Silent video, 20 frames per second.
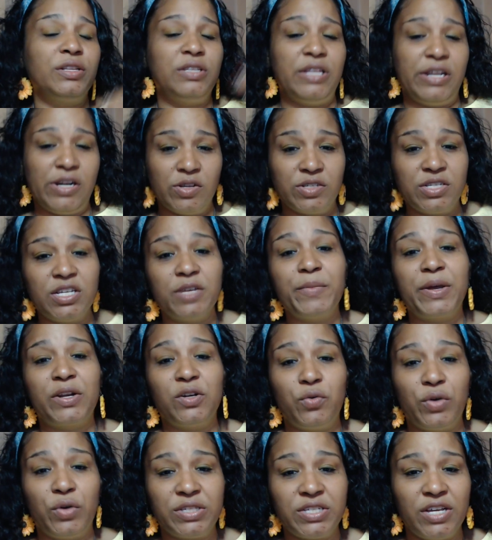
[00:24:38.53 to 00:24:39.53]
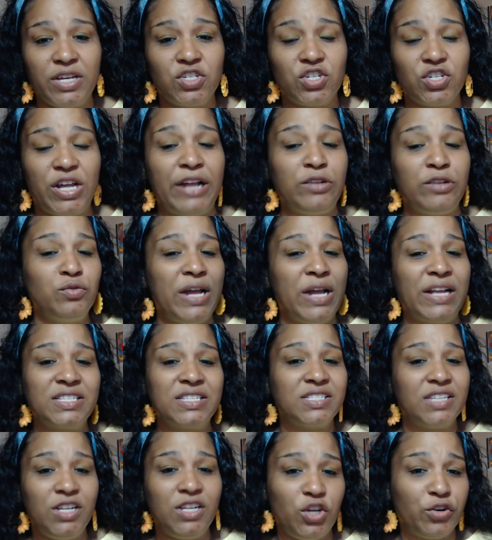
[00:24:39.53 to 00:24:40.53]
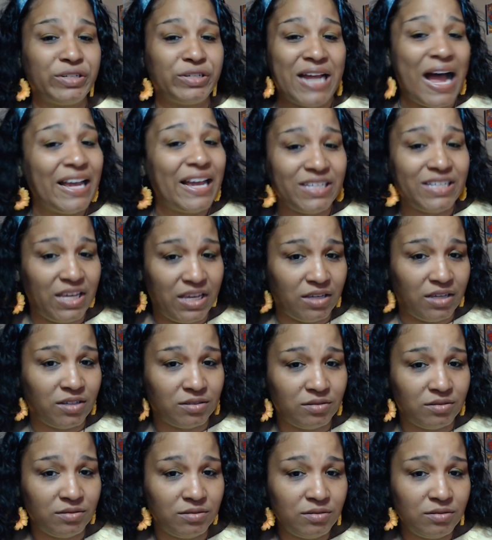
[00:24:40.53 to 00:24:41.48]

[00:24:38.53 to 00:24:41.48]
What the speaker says: then I'll seek medical attention. I do not sit here dying.